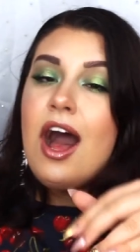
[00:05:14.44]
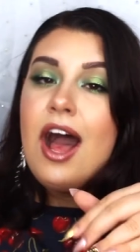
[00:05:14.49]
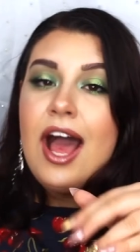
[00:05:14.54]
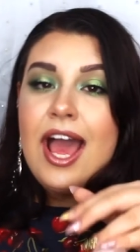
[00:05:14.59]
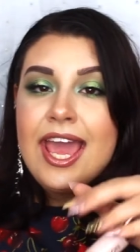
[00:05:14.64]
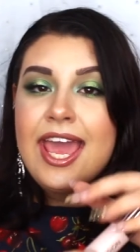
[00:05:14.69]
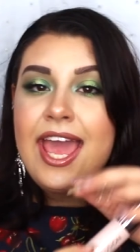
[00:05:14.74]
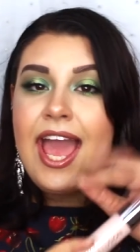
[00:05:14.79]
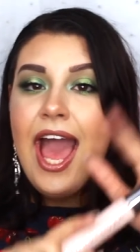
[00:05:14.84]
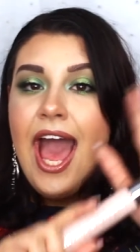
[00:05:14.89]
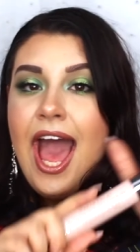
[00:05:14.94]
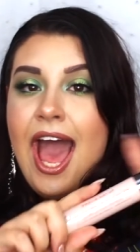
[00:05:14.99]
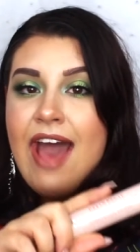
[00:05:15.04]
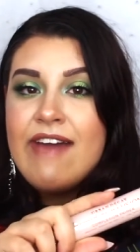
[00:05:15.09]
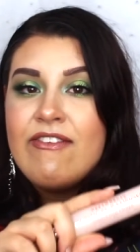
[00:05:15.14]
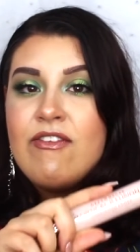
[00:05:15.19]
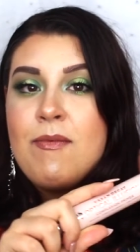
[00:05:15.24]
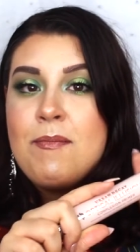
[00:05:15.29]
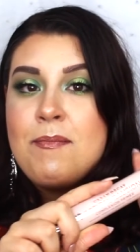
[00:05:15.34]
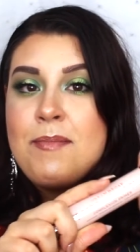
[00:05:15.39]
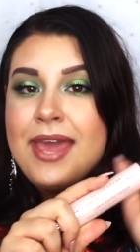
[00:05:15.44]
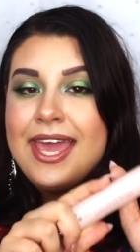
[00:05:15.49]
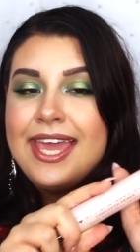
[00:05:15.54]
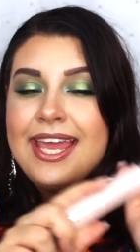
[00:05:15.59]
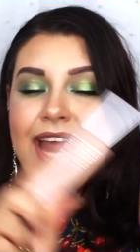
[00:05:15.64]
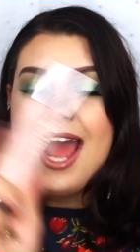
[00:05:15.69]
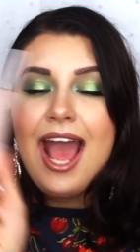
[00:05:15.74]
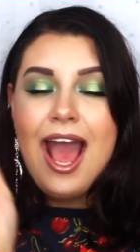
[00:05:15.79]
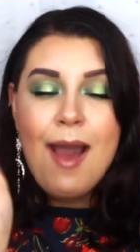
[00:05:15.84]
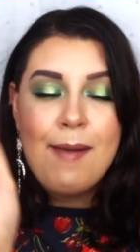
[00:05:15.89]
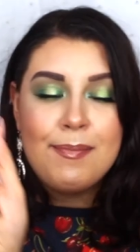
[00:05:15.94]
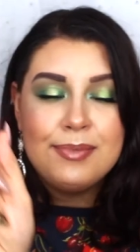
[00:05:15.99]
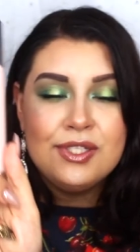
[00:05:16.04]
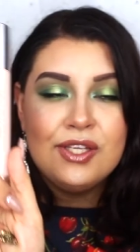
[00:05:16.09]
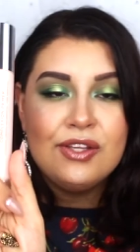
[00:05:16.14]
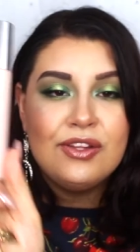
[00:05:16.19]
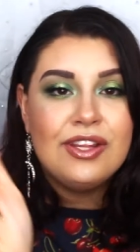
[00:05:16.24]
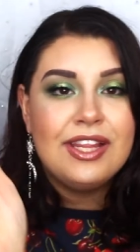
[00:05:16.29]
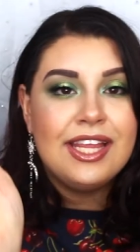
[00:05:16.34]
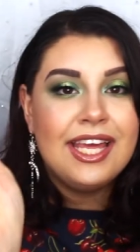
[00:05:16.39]
I have been
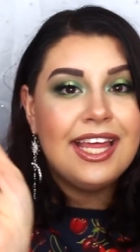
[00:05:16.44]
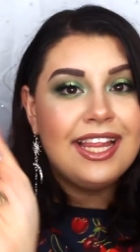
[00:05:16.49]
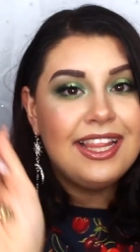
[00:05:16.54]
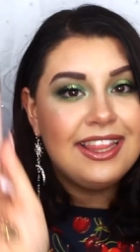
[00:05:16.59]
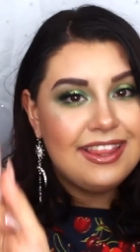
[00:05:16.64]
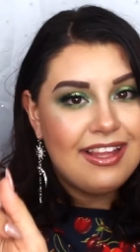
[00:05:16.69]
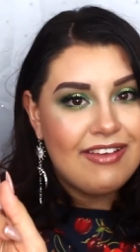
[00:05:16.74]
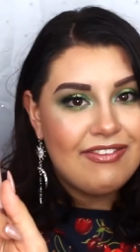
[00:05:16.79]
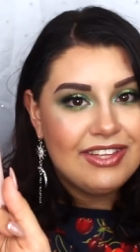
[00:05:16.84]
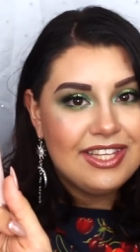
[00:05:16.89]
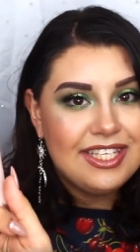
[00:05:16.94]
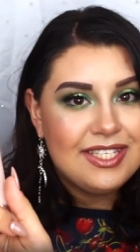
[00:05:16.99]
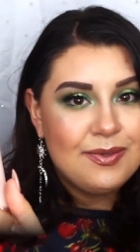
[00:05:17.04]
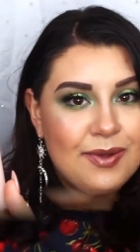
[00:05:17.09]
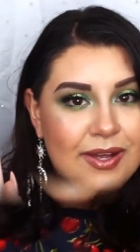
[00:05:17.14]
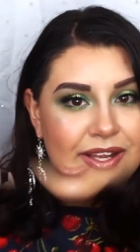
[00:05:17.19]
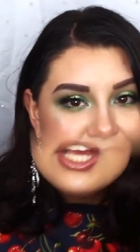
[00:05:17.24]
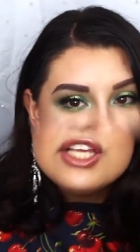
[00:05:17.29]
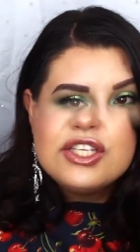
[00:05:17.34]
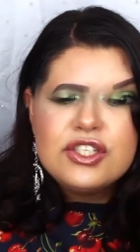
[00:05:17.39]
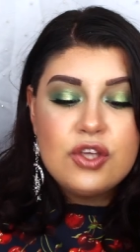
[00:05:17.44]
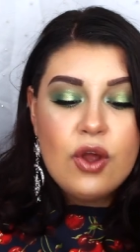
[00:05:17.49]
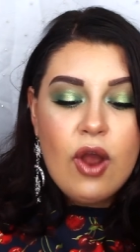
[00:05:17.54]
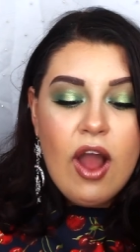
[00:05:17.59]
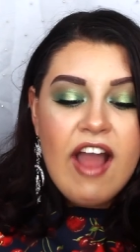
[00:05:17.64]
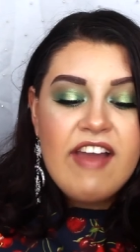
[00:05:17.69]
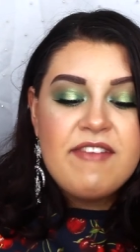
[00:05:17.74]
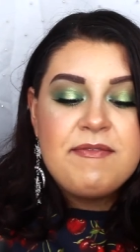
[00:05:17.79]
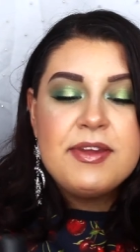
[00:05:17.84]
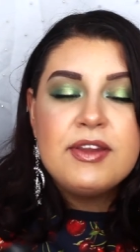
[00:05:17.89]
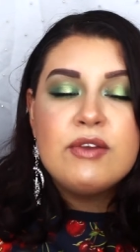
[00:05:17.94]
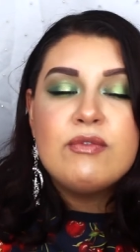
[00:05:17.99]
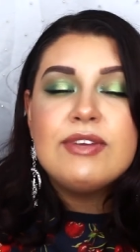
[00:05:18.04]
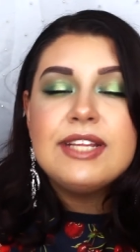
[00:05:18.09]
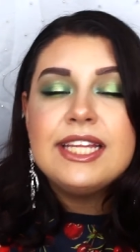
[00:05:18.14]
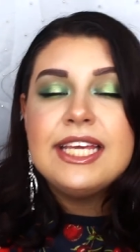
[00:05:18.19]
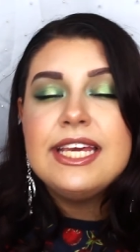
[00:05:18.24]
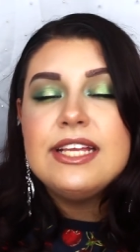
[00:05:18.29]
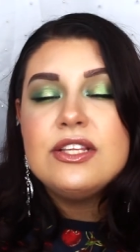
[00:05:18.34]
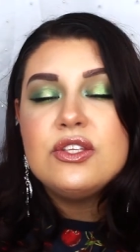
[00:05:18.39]
absolutely loving this one. So I've been
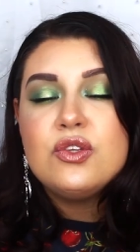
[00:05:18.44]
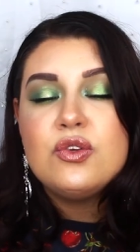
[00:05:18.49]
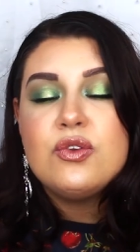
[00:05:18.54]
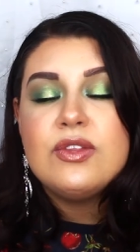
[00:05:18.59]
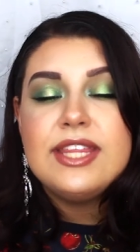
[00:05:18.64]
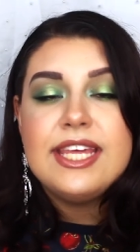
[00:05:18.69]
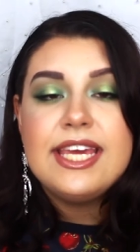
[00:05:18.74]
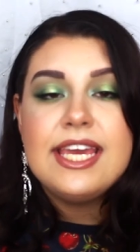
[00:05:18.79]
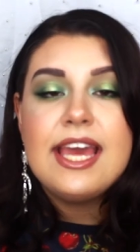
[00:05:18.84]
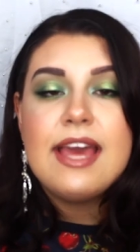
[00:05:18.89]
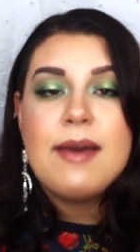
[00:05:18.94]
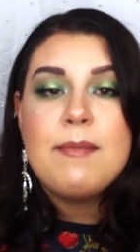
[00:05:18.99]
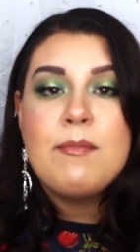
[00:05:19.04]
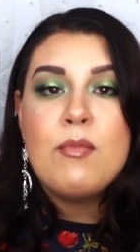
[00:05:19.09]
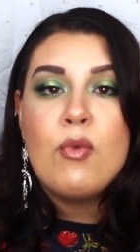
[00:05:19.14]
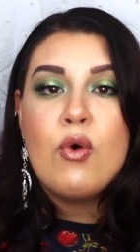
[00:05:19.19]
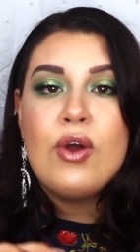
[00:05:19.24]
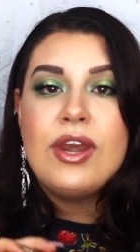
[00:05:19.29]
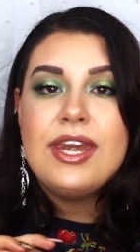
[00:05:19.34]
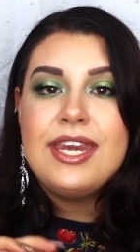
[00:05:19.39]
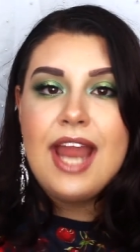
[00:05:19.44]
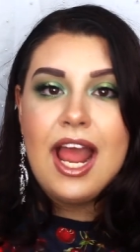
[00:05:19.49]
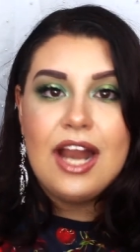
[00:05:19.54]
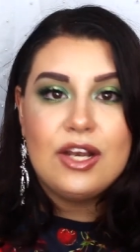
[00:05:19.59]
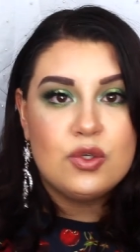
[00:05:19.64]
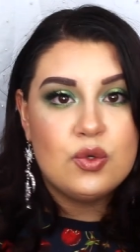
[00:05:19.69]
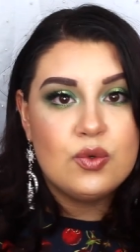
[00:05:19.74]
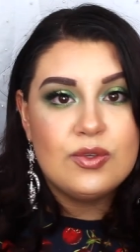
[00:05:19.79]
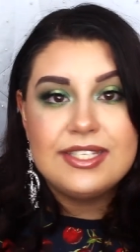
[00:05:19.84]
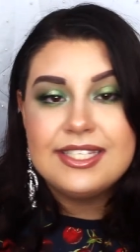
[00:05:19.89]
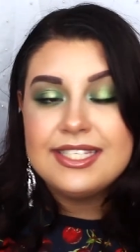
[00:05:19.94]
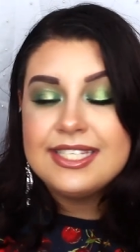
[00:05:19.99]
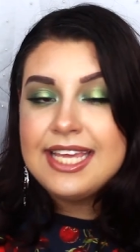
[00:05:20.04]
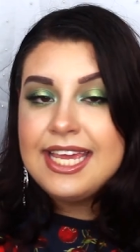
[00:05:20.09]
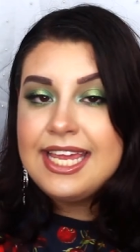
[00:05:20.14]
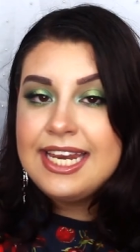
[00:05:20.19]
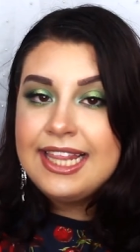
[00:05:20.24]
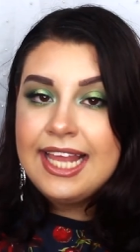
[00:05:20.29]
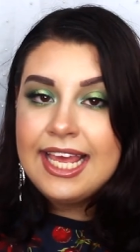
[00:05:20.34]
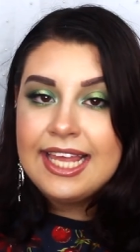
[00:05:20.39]
really into the more natural
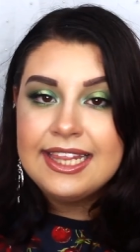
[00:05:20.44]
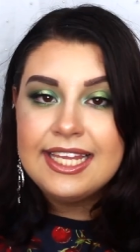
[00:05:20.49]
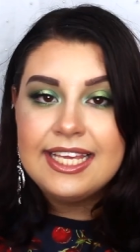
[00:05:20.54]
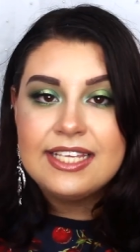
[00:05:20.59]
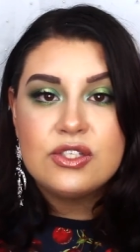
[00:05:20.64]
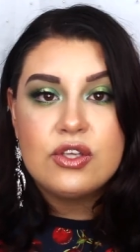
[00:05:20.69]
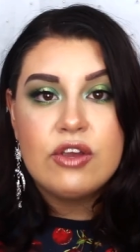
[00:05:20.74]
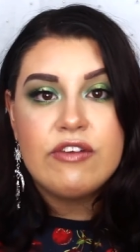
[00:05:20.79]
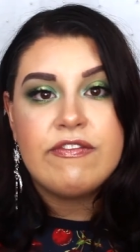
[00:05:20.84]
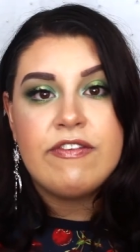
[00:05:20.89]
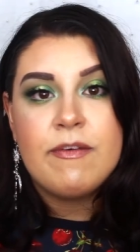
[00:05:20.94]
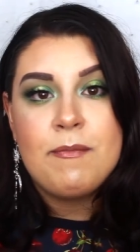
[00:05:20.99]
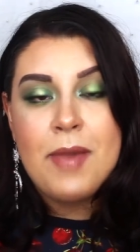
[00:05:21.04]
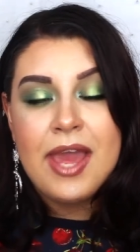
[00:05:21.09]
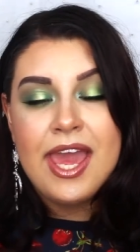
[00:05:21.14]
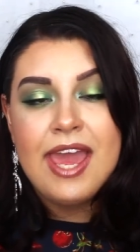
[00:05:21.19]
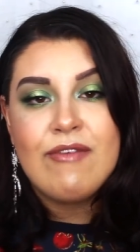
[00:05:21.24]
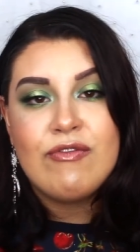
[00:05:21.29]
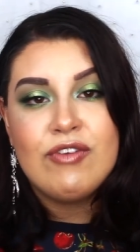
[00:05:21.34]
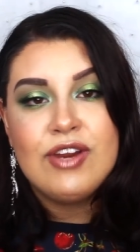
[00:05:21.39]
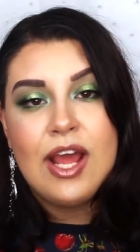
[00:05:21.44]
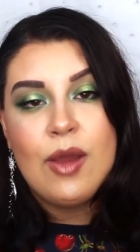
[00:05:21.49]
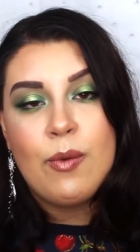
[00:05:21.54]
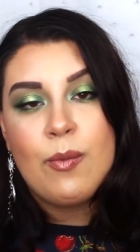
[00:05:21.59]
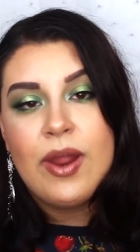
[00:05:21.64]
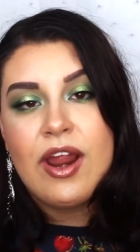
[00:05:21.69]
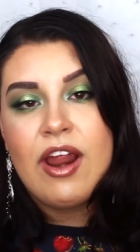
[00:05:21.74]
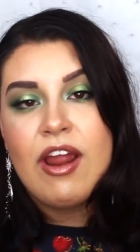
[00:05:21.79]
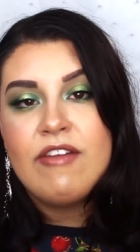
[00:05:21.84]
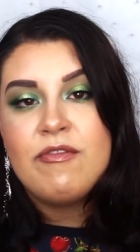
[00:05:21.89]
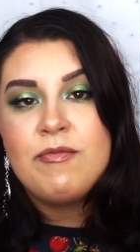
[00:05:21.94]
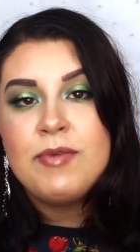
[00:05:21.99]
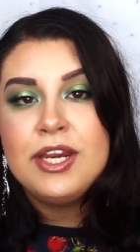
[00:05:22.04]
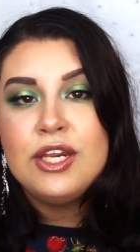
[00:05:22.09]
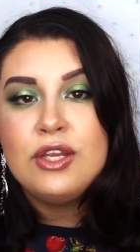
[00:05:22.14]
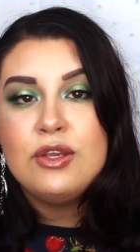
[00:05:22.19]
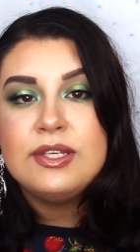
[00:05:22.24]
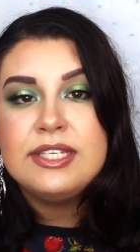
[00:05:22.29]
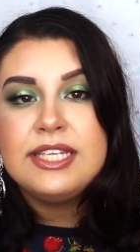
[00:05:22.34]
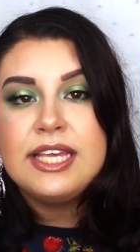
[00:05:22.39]
skin lately. So for my everyday wear, I've
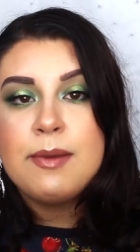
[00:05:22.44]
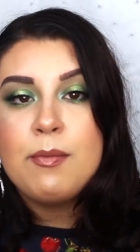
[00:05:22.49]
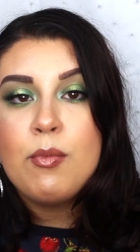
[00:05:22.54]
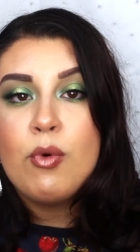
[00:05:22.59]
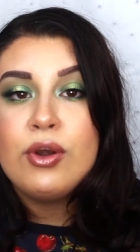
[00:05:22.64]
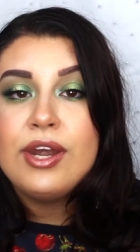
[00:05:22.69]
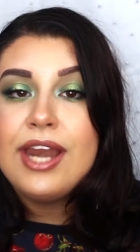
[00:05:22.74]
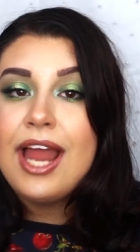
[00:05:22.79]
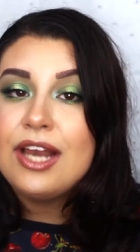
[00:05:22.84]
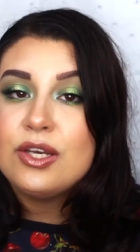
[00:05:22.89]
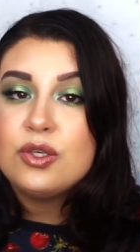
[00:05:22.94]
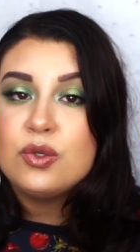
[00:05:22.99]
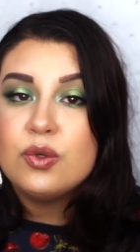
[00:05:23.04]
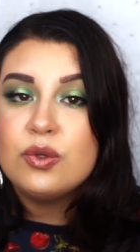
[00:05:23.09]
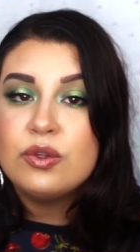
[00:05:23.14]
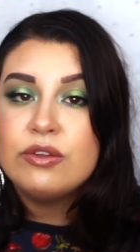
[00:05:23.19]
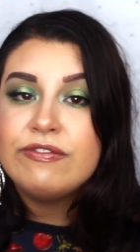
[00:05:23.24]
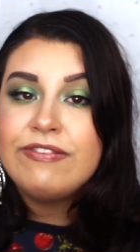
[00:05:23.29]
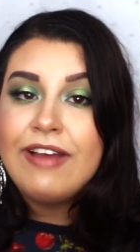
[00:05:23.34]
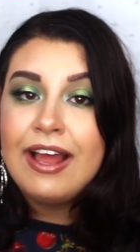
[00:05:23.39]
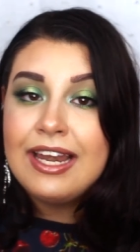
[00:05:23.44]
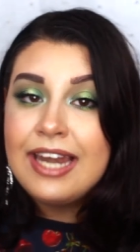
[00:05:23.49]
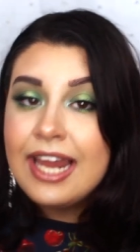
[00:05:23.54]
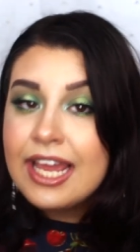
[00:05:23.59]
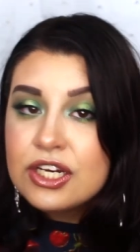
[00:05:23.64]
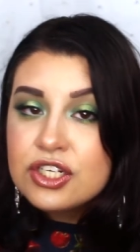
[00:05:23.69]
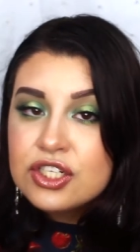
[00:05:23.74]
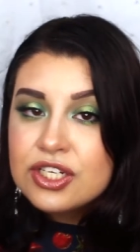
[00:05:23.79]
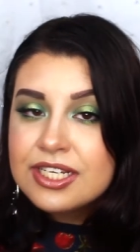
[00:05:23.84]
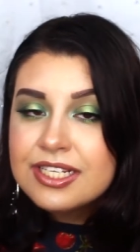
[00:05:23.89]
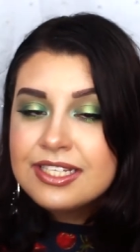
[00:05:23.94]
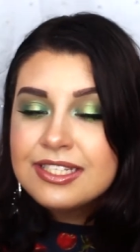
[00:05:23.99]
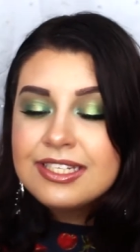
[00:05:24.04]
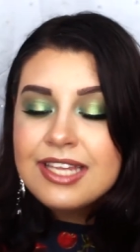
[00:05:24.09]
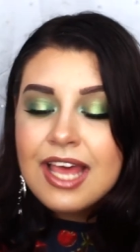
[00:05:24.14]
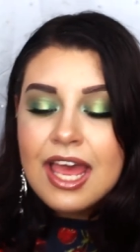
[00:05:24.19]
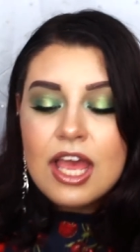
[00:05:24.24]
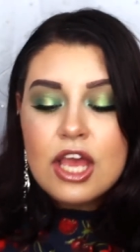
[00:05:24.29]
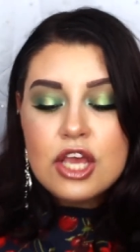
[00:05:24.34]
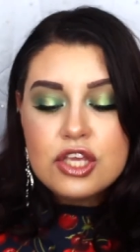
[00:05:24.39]
been using more natural foundations.